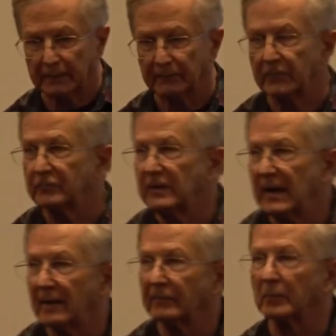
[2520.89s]
And if you've
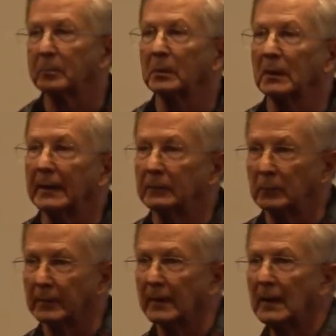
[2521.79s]
never played
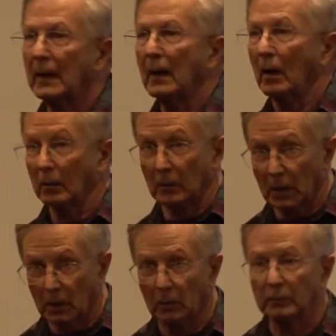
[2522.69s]
with or
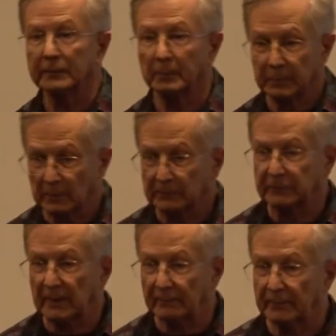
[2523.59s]
owned a Pro
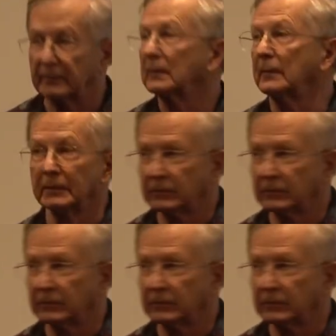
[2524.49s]
7, then